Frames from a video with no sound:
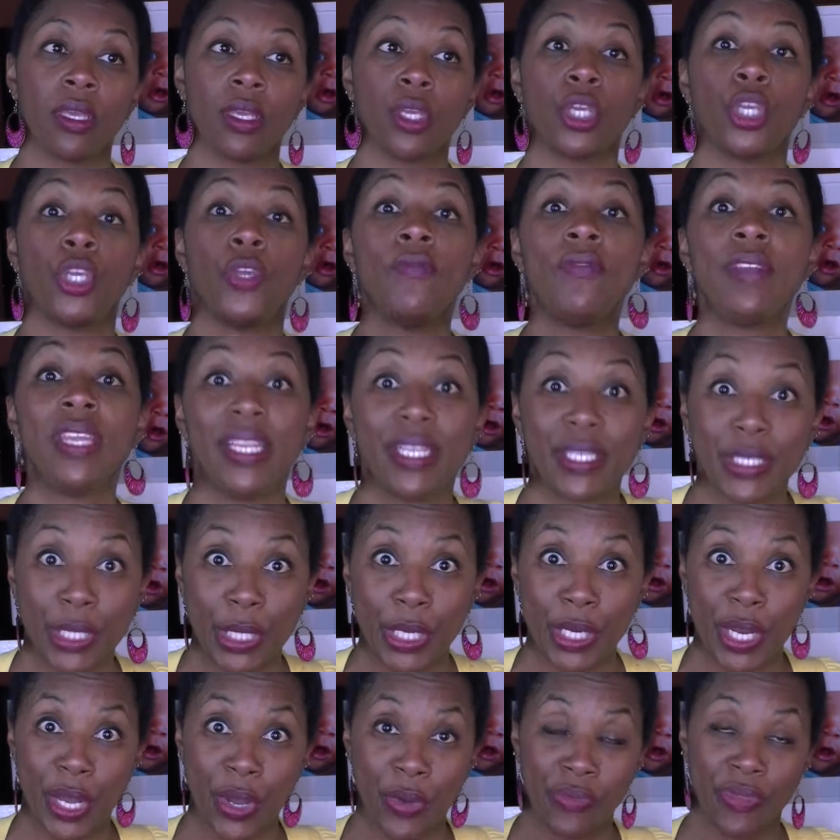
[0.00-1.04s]
You need
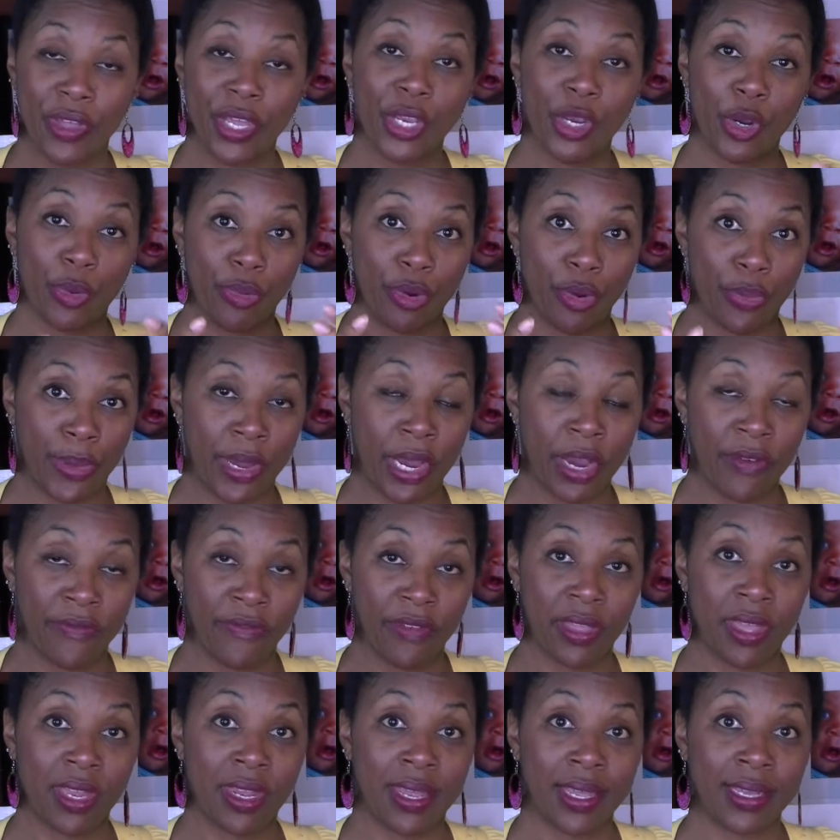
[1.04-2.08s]
to know that you're prepared
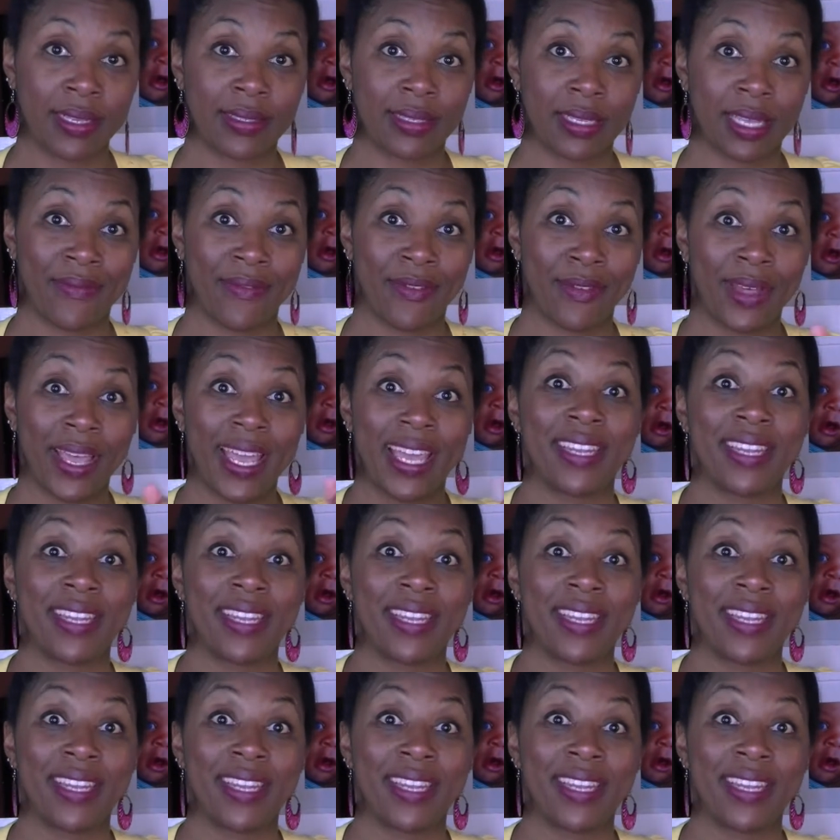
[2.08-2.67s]
for the next level.